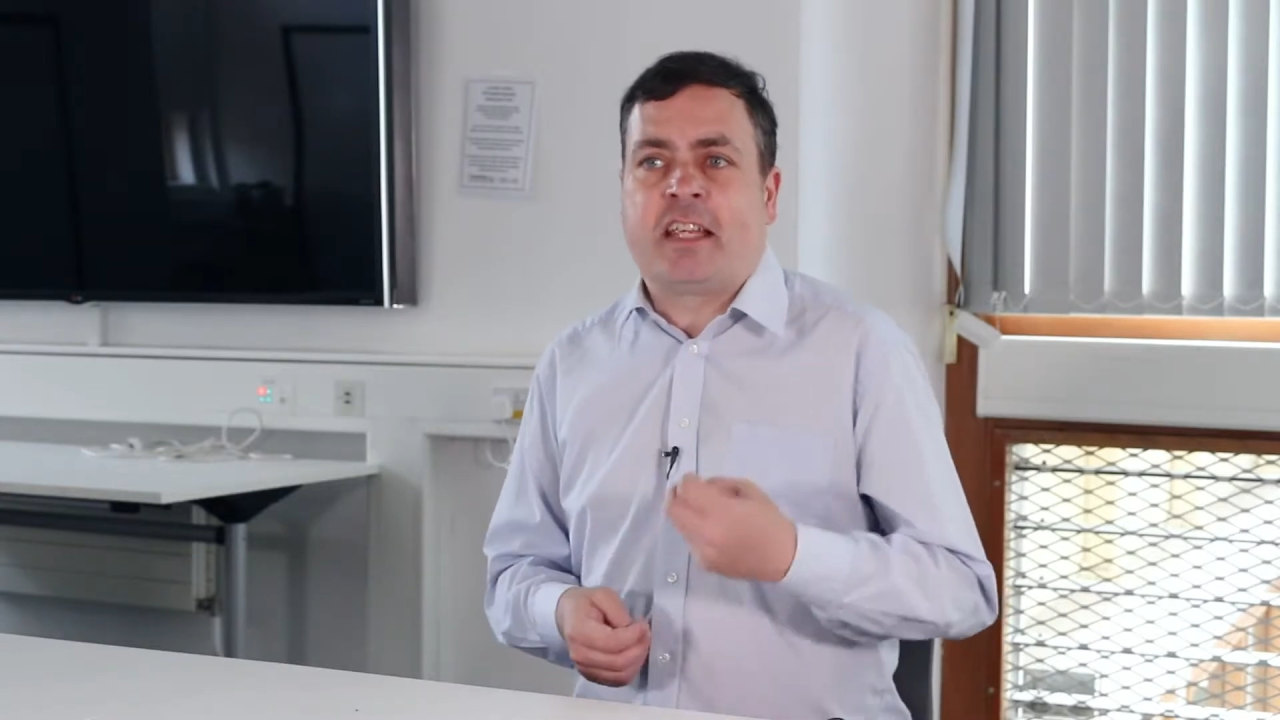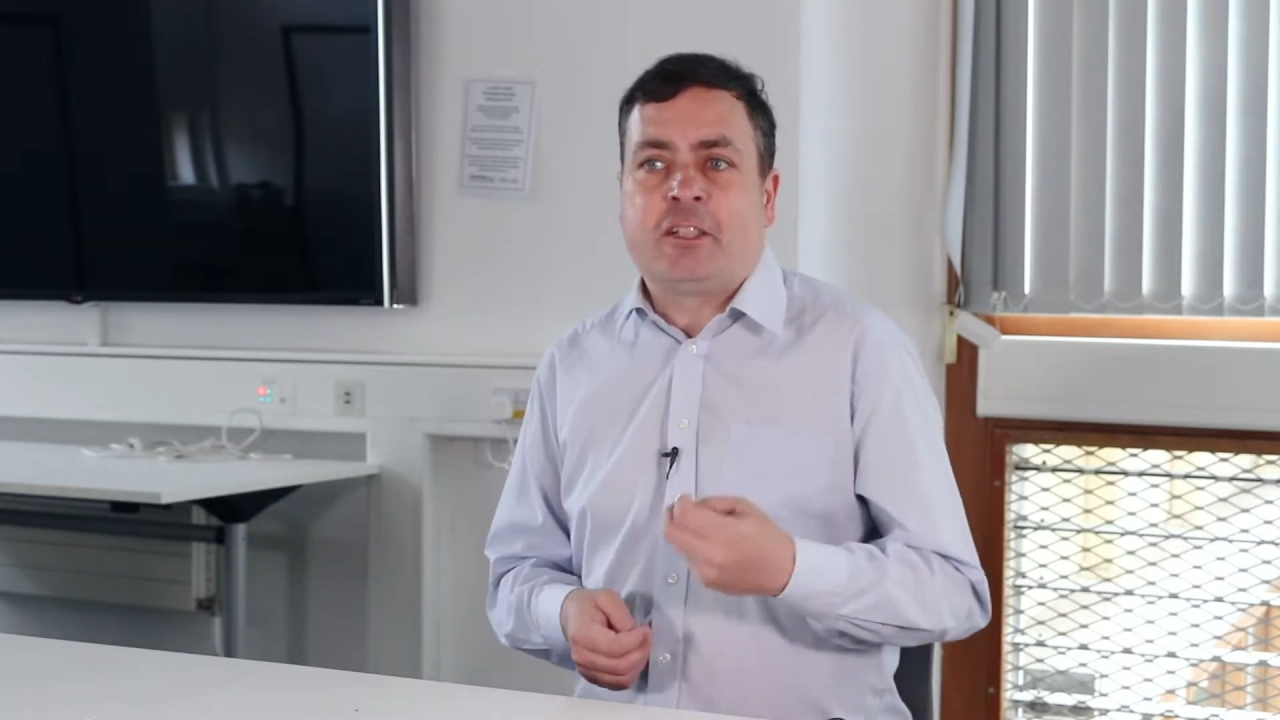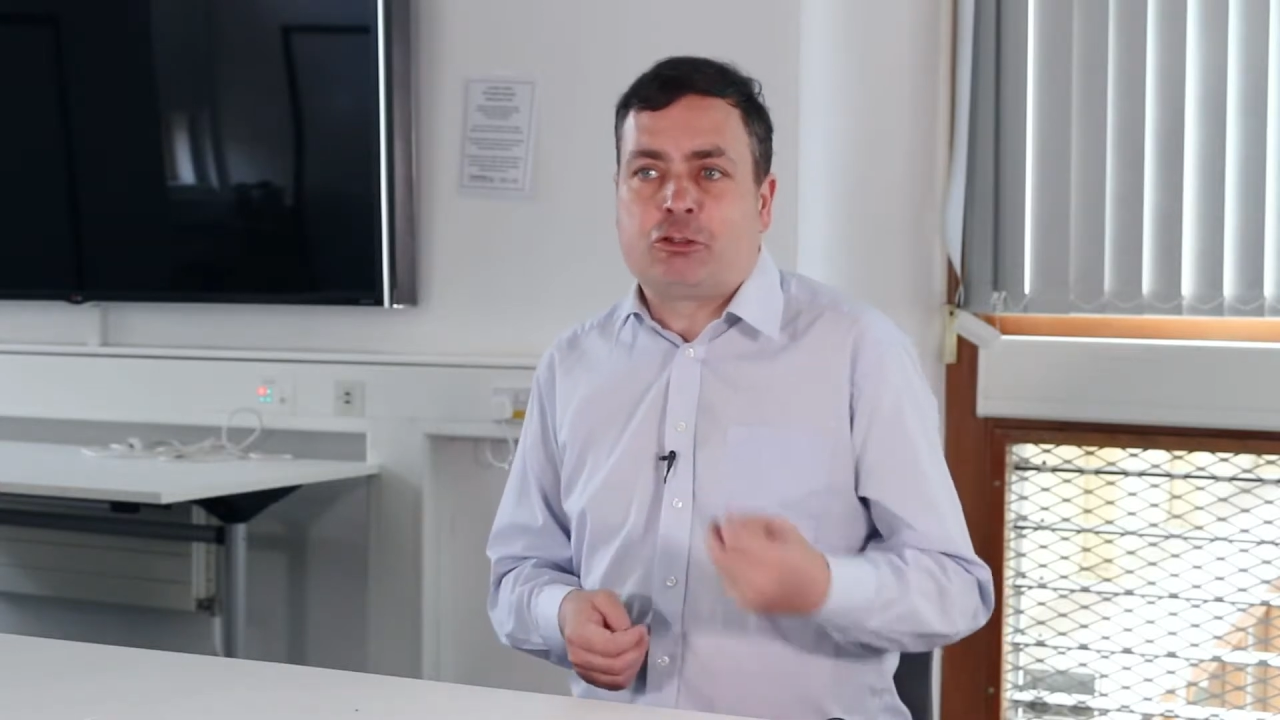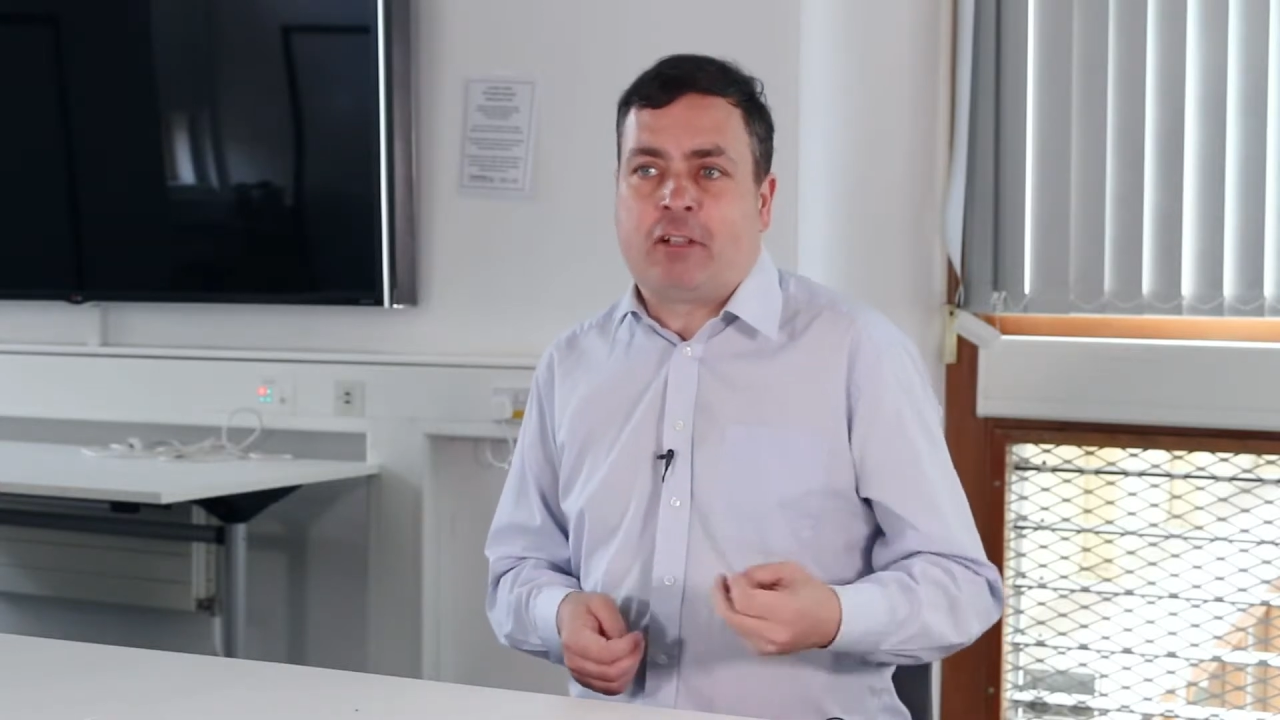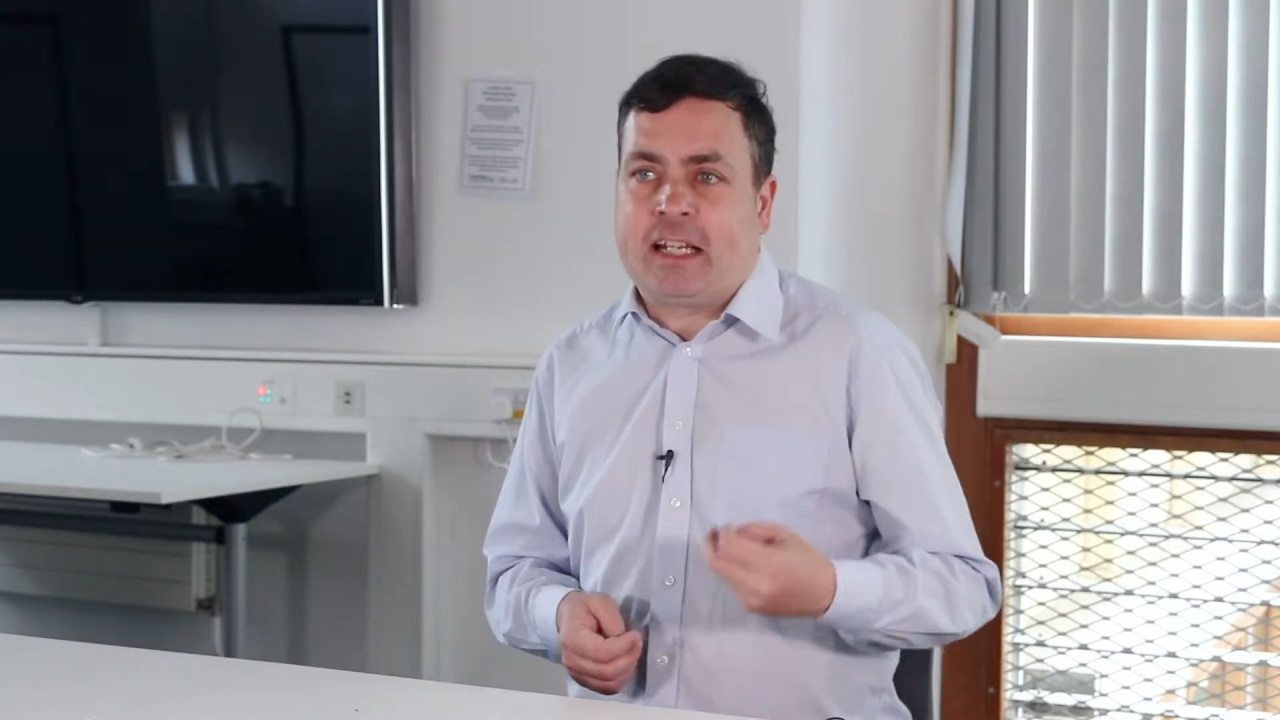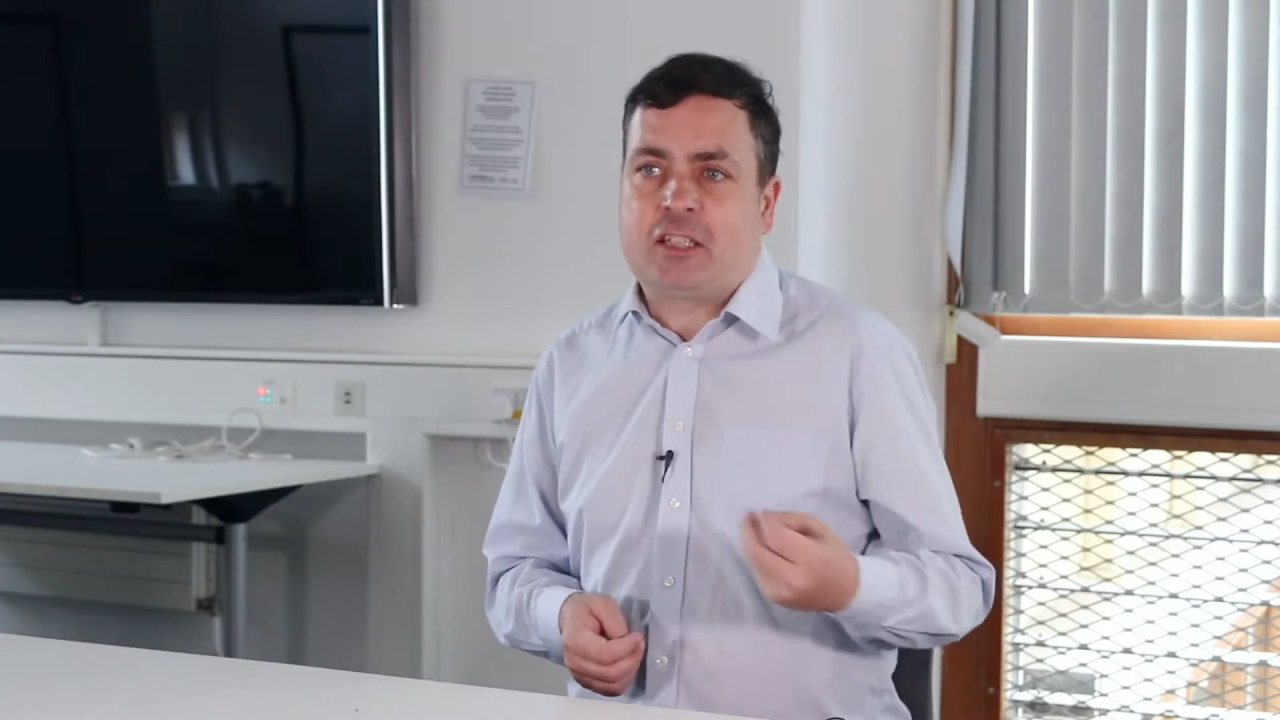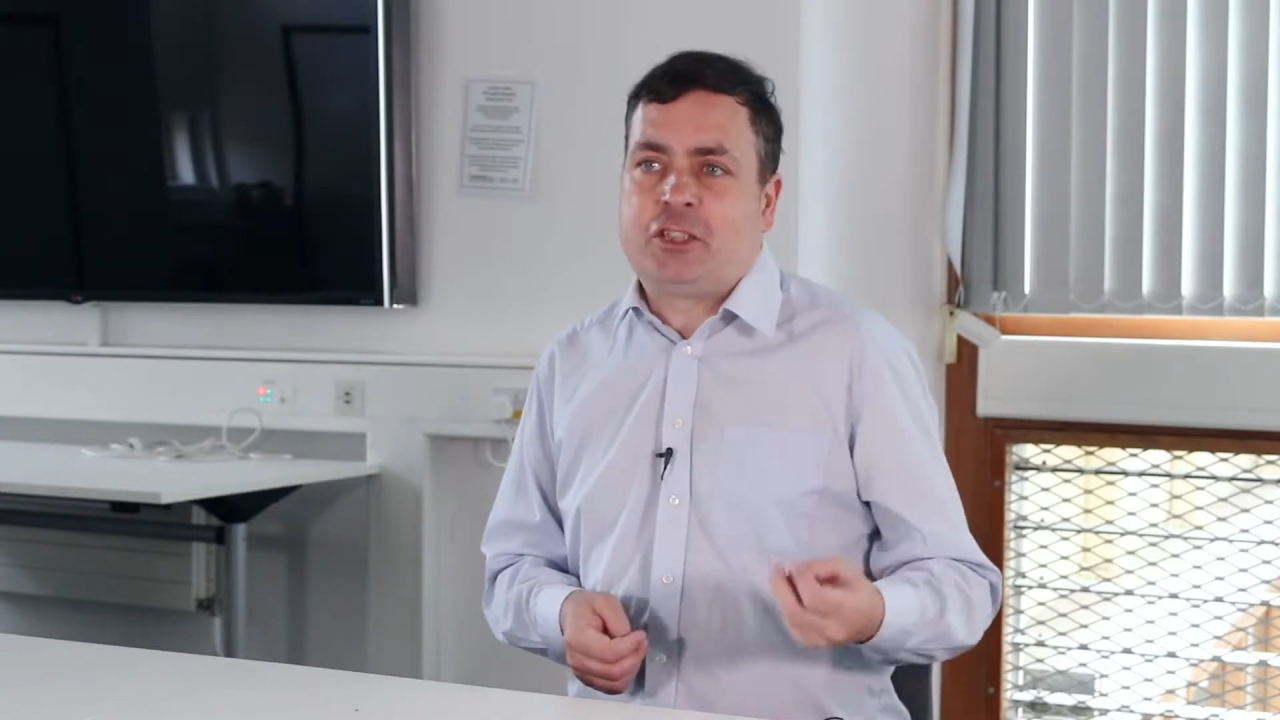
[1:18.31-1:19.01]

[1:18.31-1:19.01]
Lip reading: they track